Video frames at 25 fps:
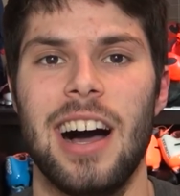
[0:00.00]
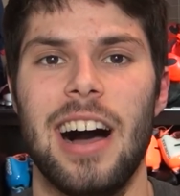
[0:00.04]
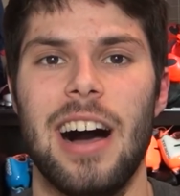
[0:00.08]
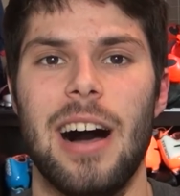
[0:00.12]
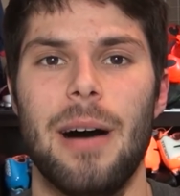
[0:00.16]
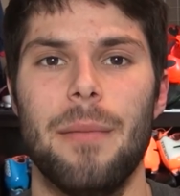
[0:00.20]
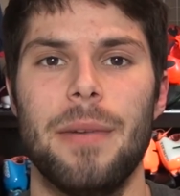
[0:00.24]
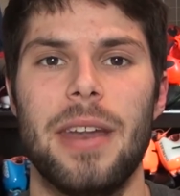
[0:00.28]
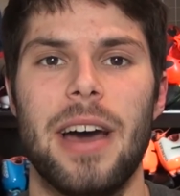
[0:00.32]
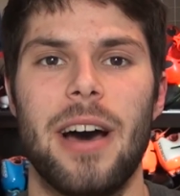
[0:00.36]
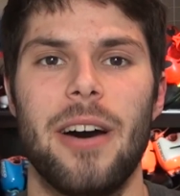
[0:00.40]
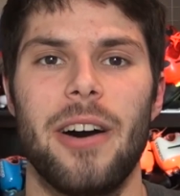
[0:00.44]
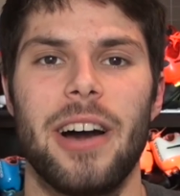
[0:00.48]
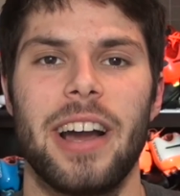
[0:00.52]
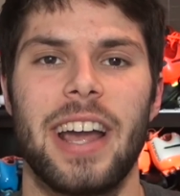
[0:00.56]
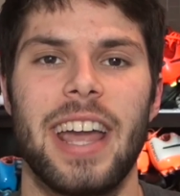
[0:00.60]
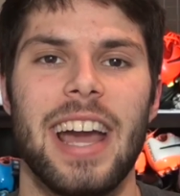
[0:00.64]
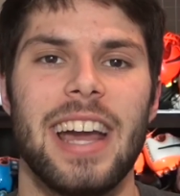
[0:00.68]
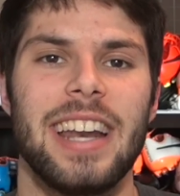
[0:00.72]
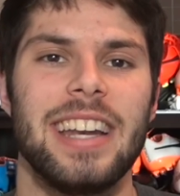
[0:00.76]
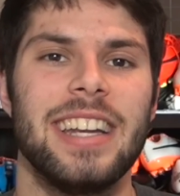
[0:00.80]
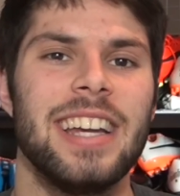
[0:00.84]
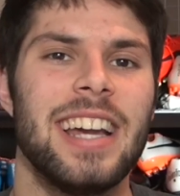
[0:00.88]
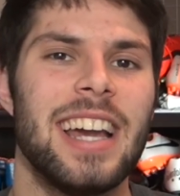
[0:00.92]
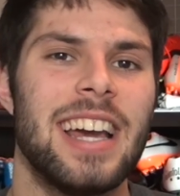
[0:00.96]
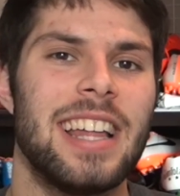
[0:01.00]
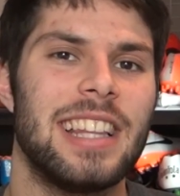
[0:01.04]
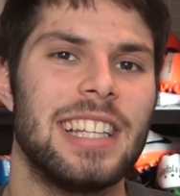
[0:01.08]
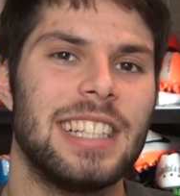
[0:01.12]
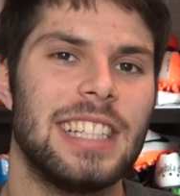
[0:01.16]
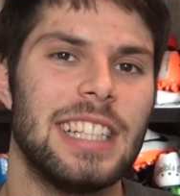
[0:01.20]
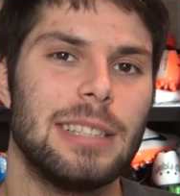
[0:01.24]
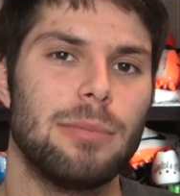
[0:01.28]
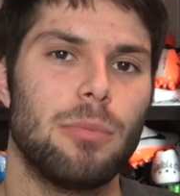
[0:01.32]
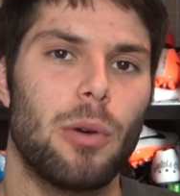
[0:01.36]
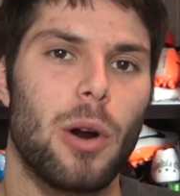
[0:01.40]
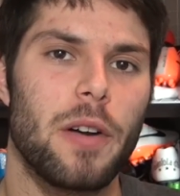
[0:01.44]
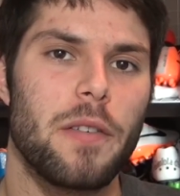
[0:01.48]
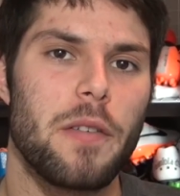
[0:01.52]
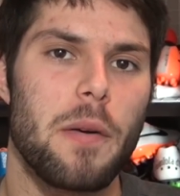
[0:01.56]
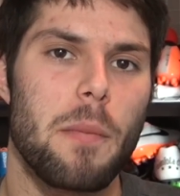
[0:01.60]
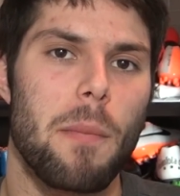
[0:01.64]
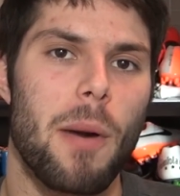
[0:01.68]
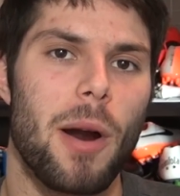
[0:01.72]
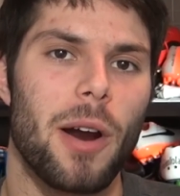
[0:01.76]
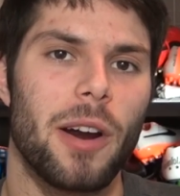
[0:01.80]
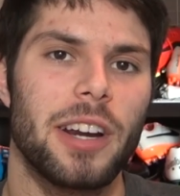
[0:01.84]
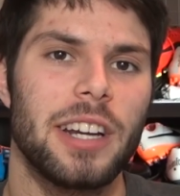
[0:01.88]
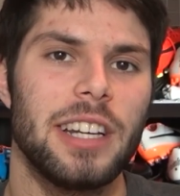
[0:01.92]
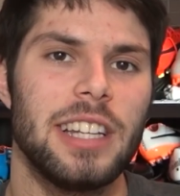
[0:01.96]
Now, again, this is more of a
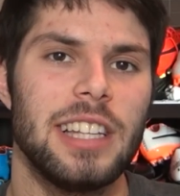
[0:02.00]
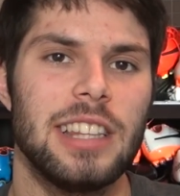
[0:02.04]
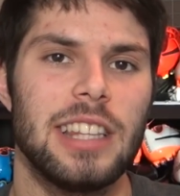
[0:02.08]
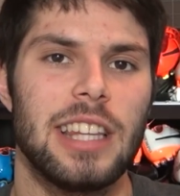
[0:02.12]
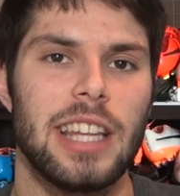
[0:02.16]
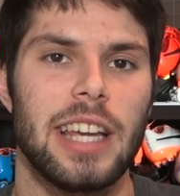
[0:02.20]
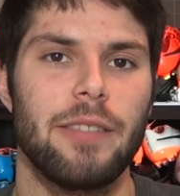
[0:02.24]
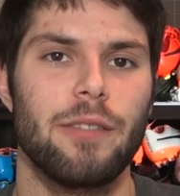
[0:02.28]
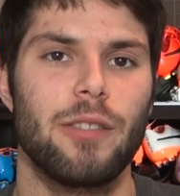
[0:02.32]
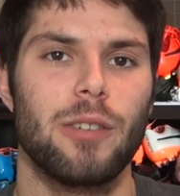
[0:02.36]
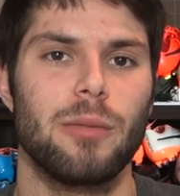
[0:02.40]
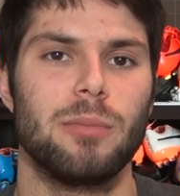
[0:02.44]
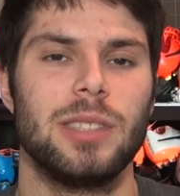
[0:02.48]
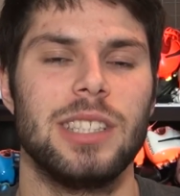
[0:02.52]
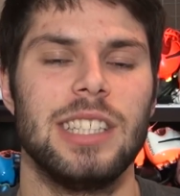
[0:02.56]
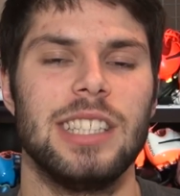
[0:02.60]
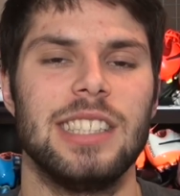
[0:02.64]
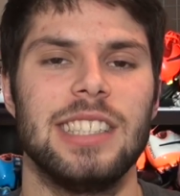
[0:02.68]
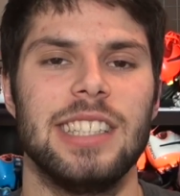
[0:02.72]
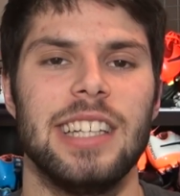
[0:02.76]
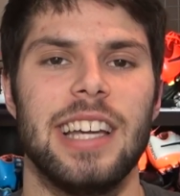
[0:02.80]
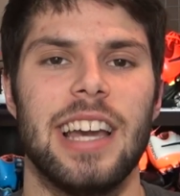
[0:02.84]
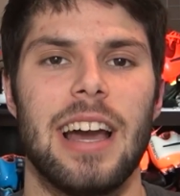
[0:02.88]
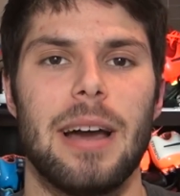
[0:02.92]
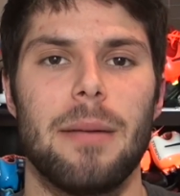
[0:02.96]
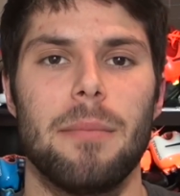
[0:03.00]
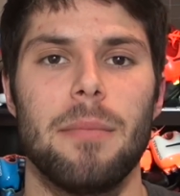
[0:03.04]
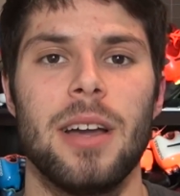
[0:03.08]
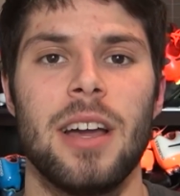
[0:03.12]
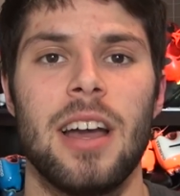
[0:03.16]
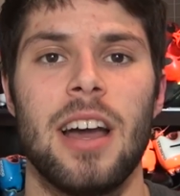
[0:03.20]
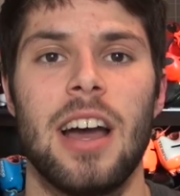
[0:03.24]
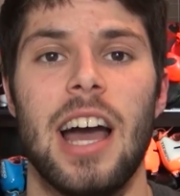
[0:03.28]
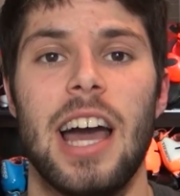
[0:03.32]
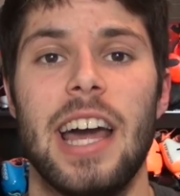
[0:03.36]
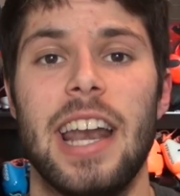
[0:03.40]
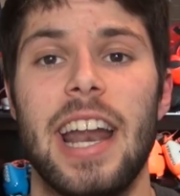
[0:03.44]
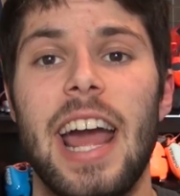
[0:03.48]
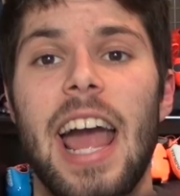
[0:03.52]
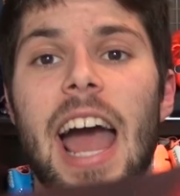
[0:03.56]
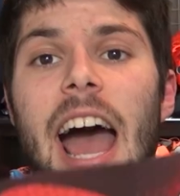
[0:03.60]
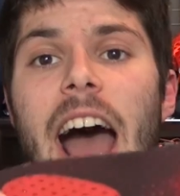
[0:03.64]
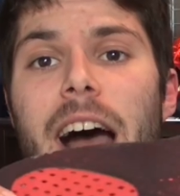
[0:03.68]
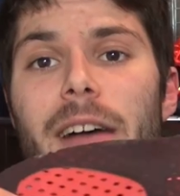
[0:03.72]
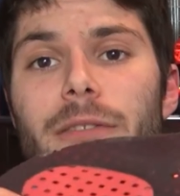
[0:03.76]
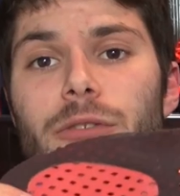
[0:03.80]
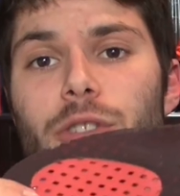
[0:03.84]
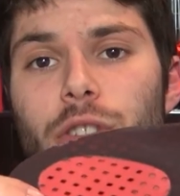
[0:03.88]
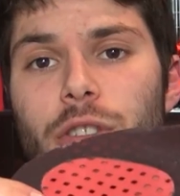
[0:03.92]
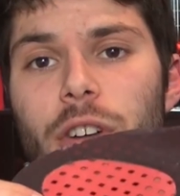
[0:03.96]
marketing thing from CCM, and I
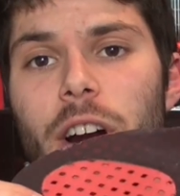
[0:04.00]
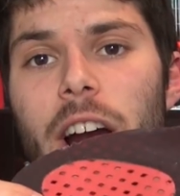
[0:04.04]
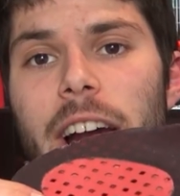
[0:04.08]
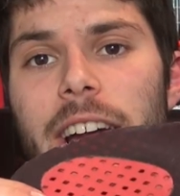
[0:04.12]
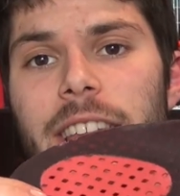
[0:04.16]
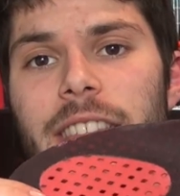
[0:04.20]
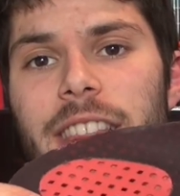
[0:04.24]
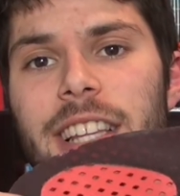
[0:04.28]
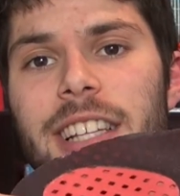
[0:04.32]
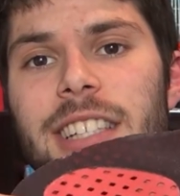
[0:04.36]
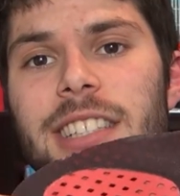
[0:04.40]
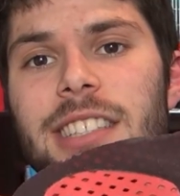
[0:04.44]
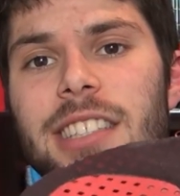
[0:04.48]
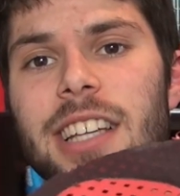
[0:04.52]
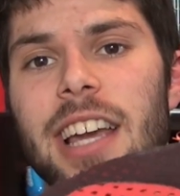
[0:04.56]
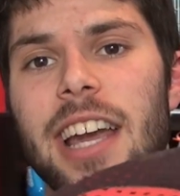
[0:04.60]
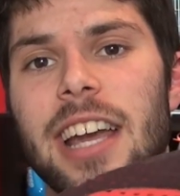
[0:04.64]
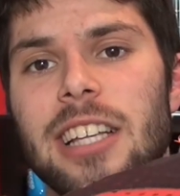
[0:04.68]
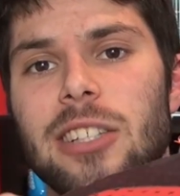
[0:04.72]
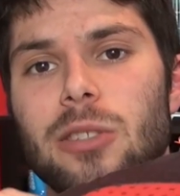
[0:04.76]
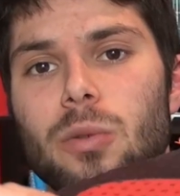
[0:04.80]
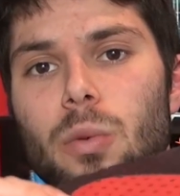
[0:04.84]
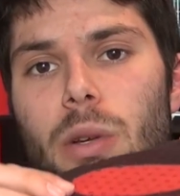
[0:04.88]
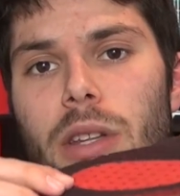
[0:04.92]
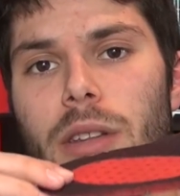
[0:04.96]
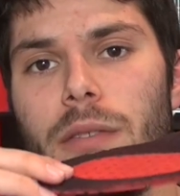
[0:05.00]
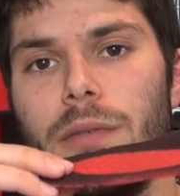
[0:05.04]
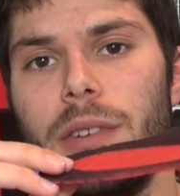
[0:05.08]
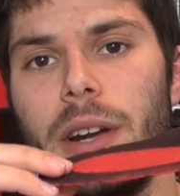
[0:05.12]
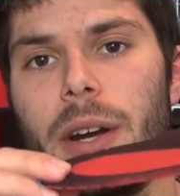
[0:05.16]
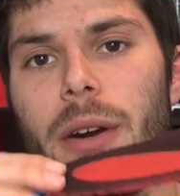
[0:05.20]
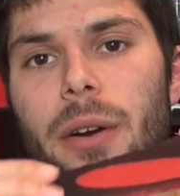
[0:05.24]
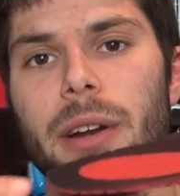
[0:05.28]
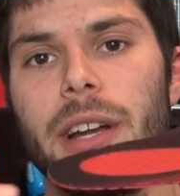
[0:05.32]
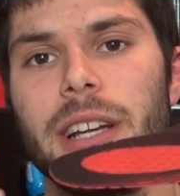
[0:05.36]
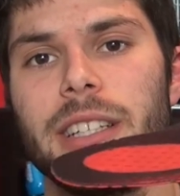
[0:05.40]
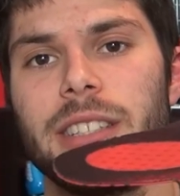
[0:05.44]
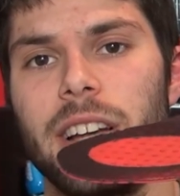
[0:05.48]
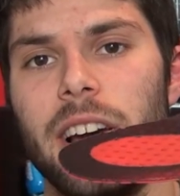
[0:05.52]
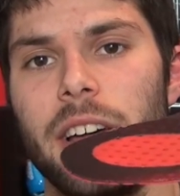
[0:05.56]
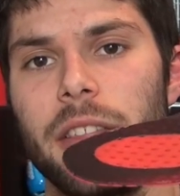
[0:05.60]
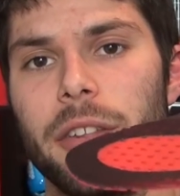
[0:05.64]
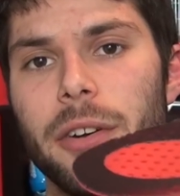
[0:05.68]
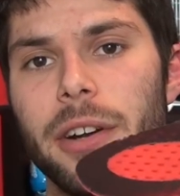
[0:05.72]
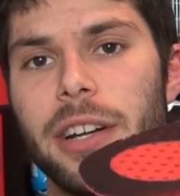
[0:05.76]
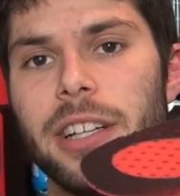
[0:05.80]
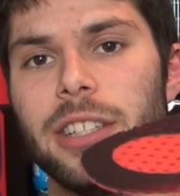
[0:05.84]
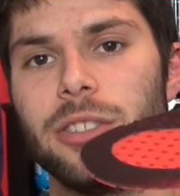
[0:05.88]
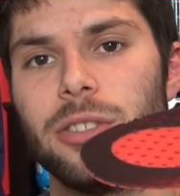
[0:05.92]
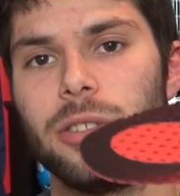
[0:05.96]
have tried these skates with various
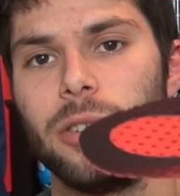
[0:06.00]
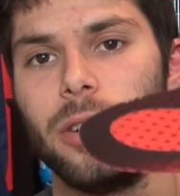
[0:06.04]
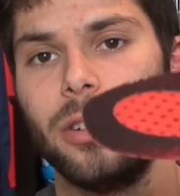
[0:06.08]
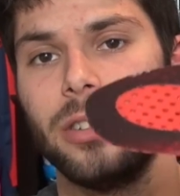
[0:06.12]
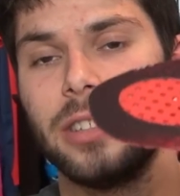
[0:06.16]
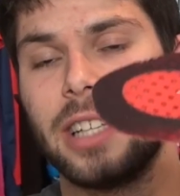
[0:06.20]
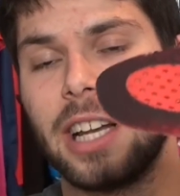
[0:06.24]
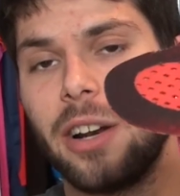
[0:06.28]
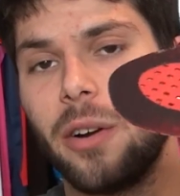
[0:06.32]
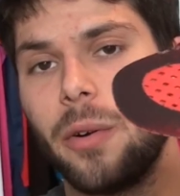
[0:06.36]
other insoles.